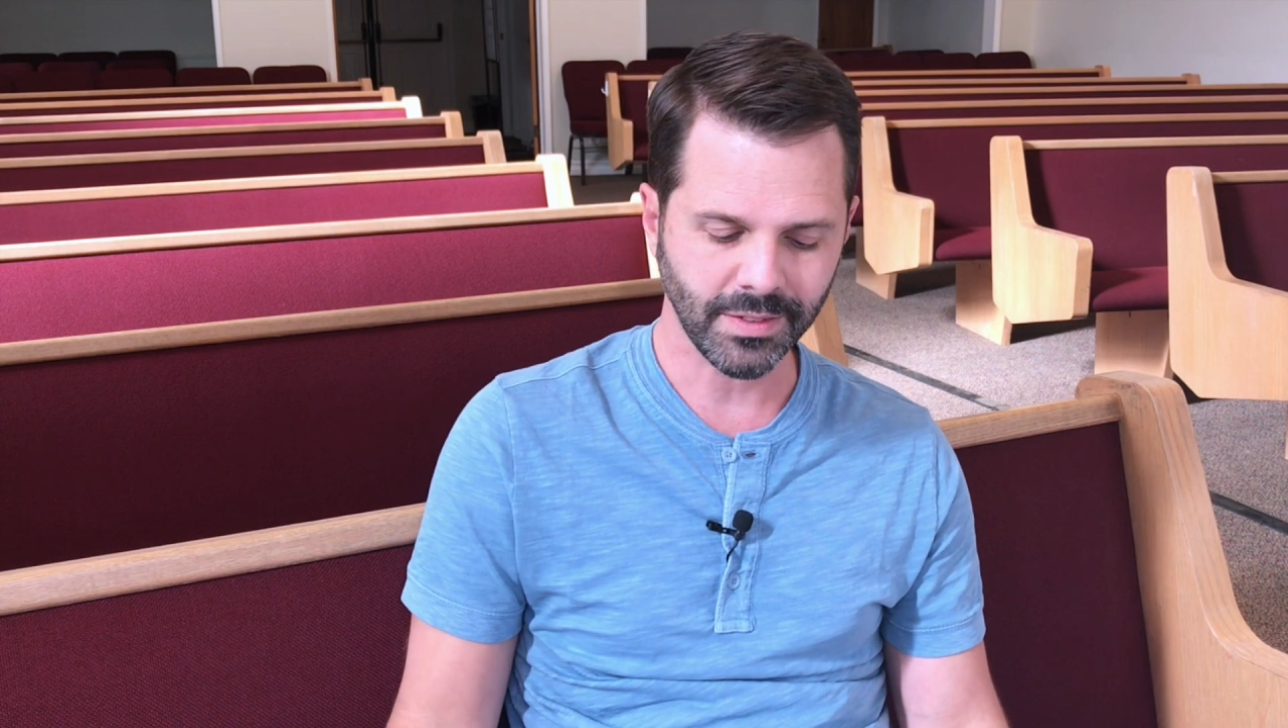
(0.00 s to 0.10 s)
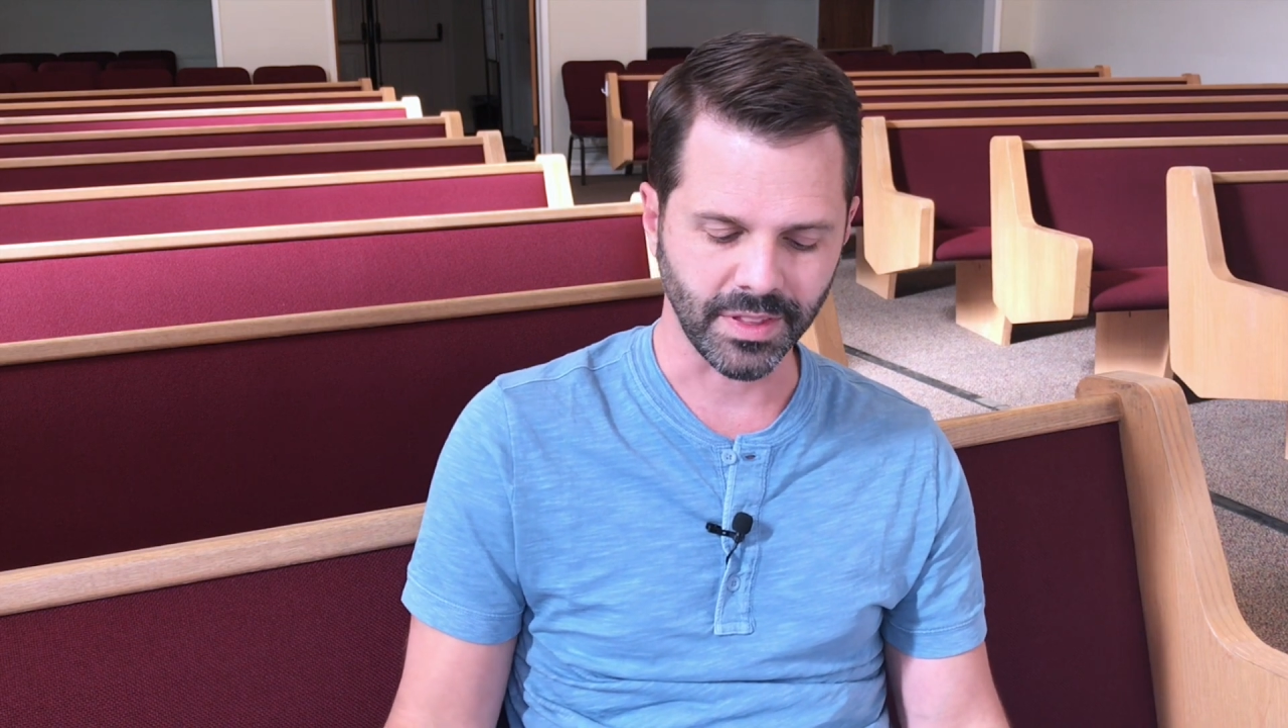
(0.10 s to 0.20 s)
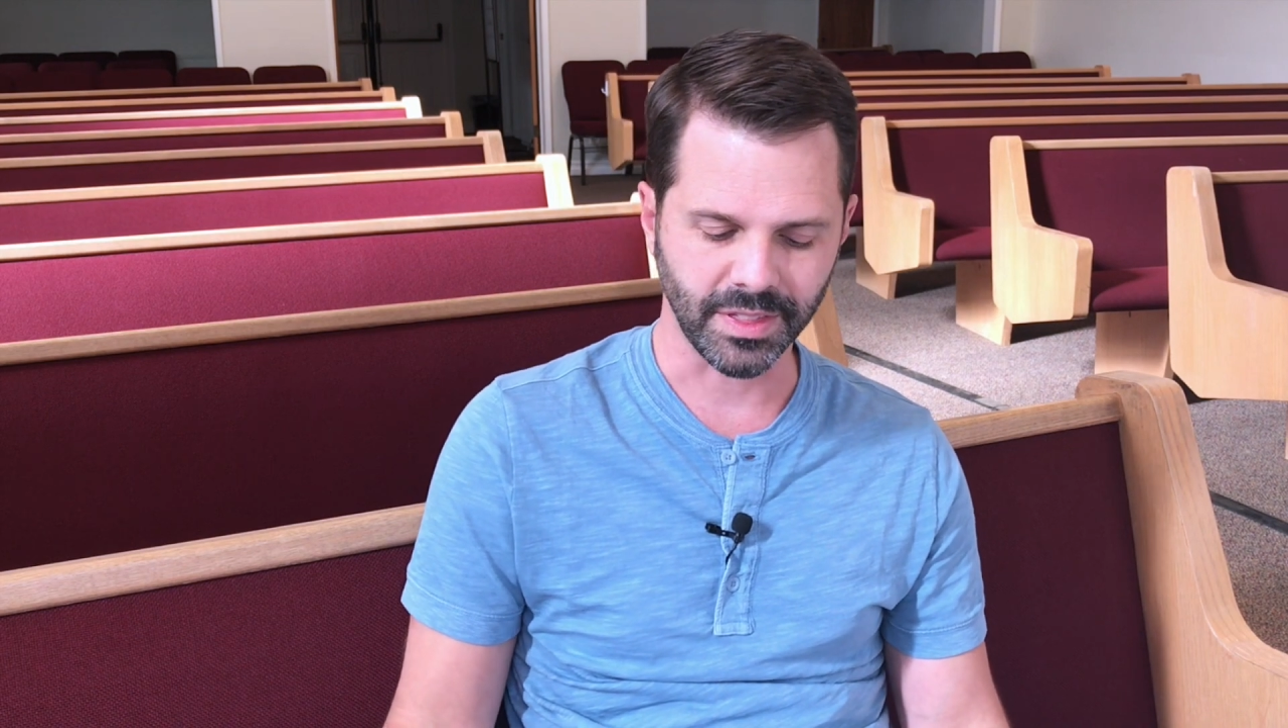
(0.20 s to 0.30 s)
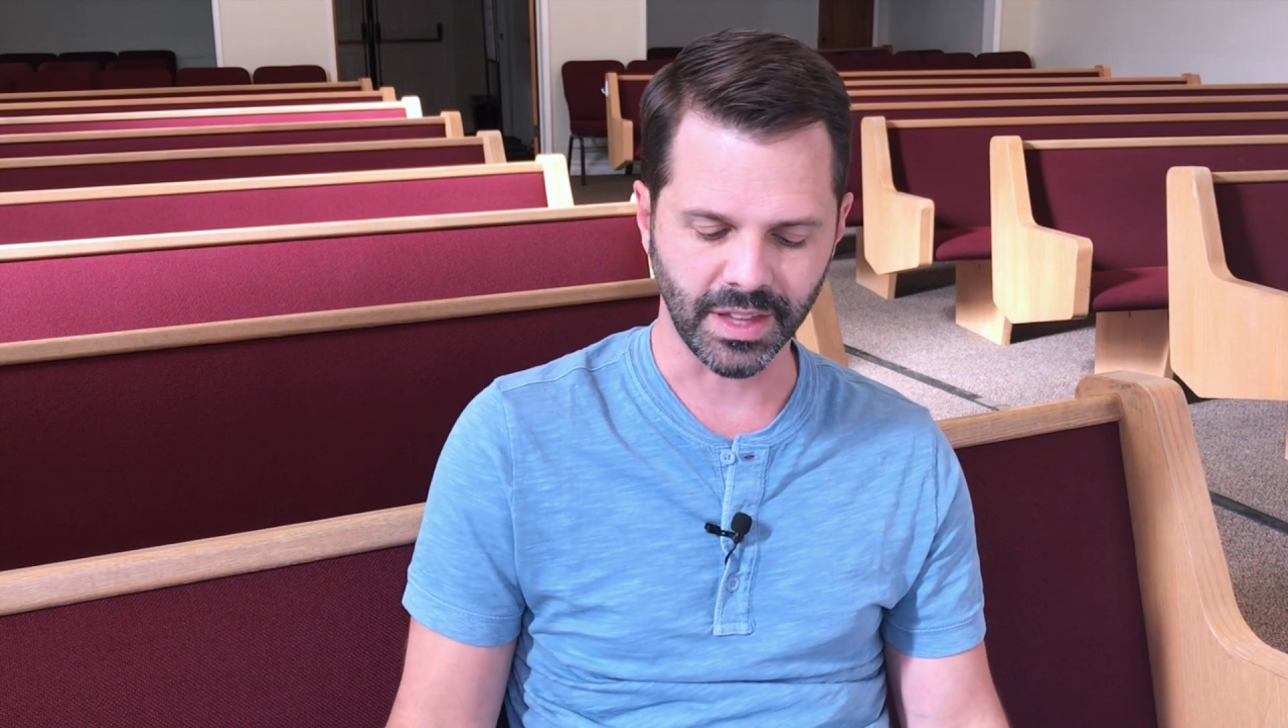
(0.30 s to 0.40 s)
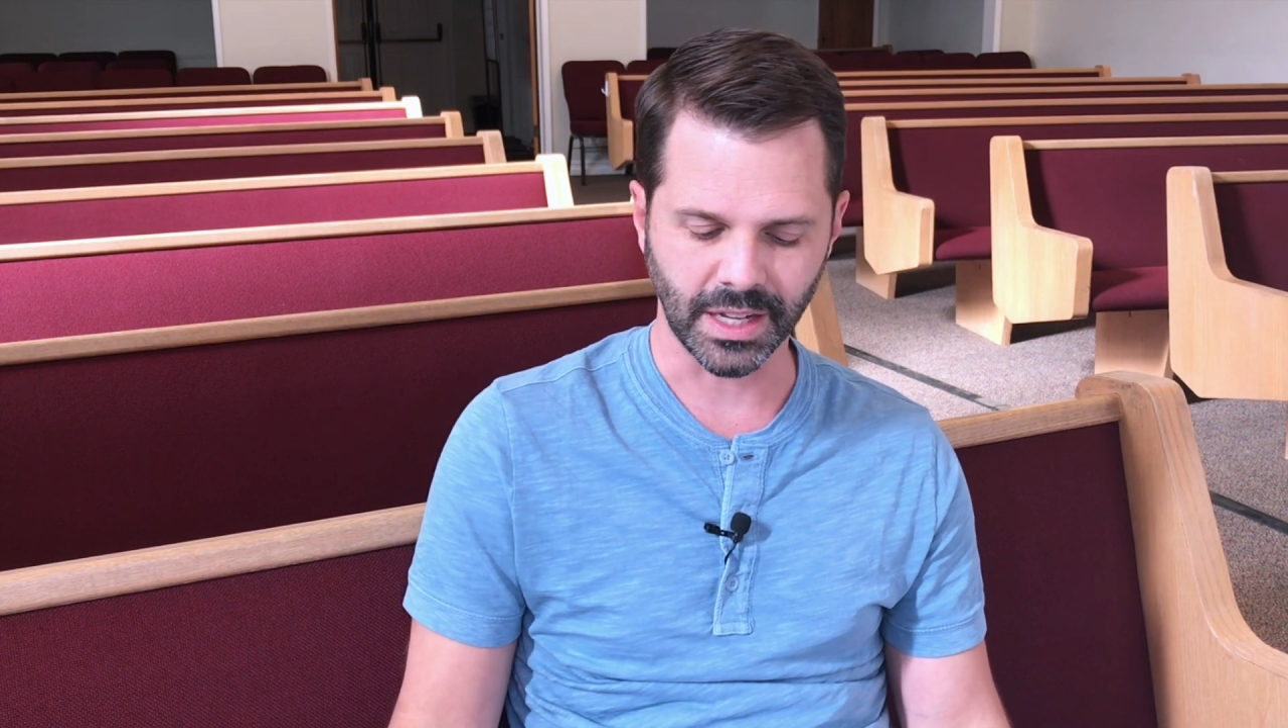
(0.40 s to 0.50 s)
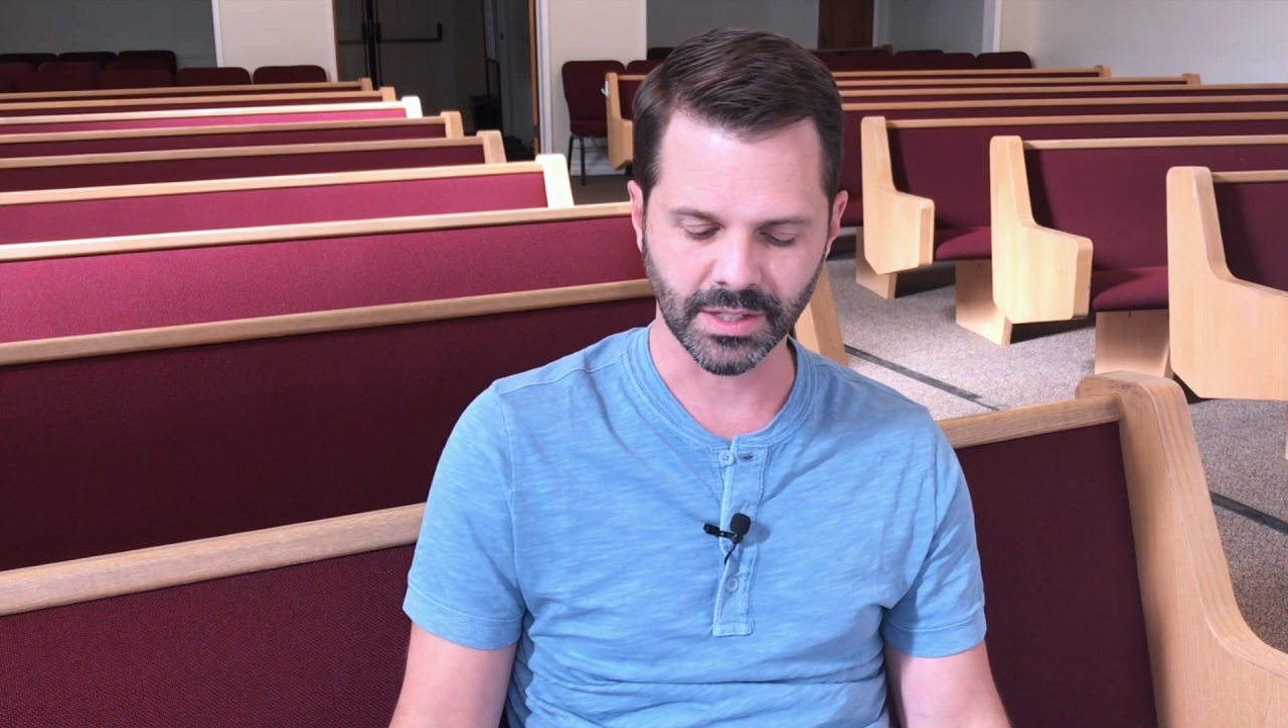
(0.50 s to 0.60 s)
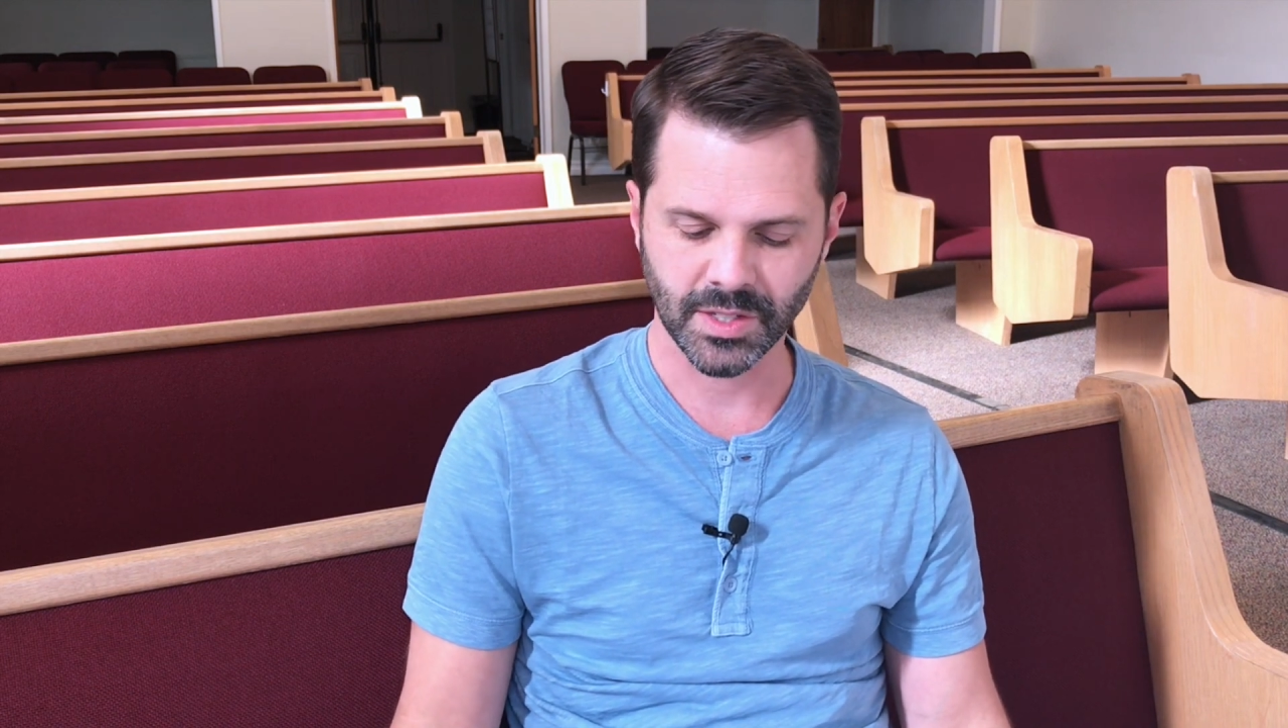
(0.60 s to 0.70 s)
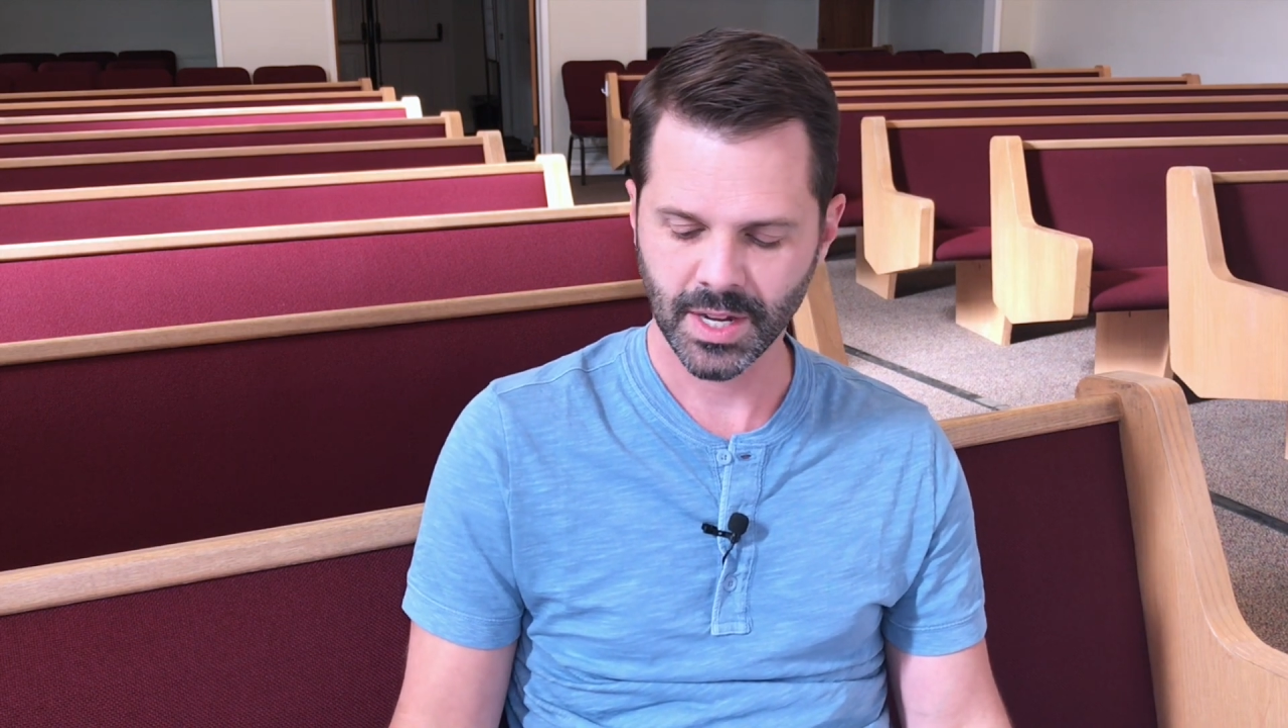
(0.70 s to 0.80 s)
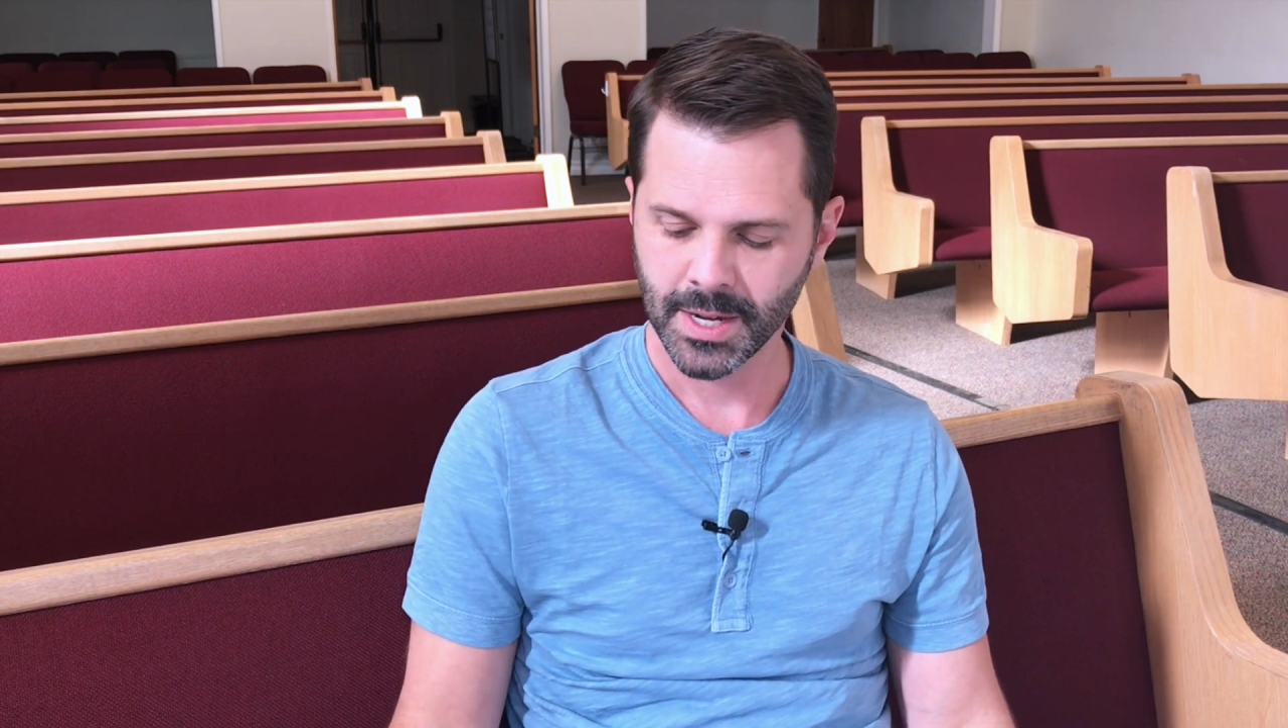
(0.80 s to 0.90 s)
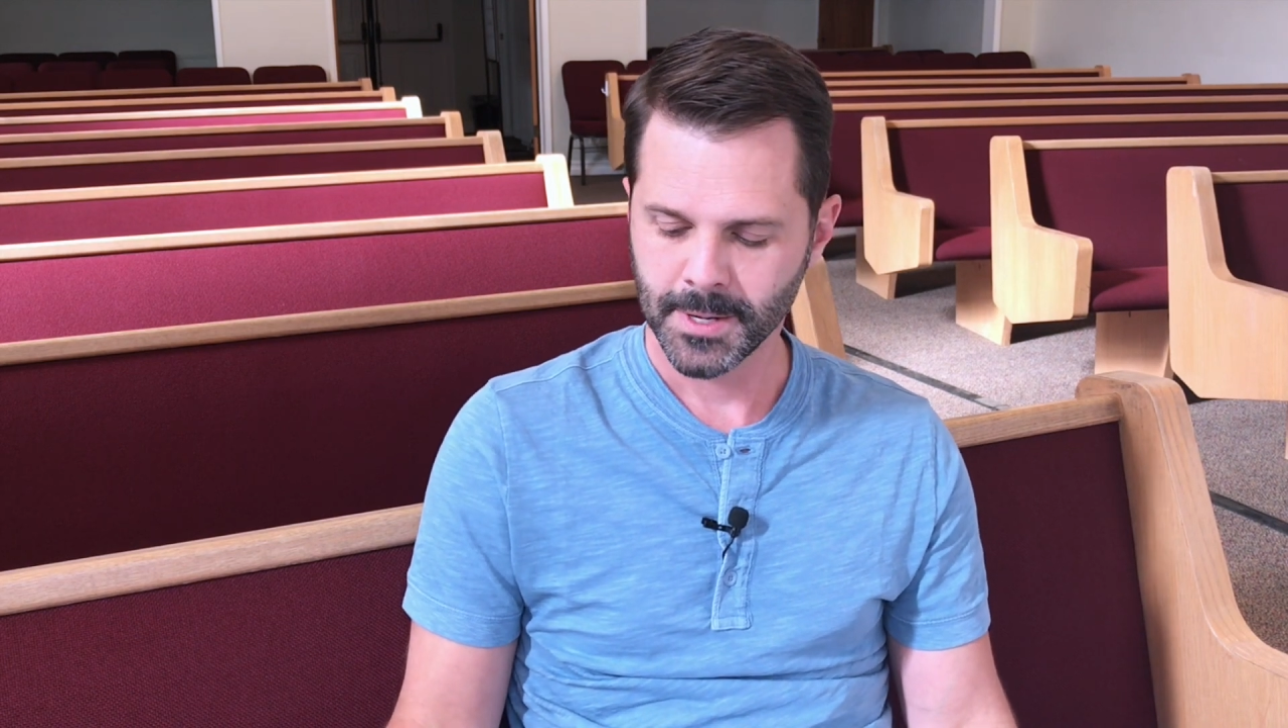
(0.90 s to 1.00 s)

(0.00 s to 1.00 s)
the things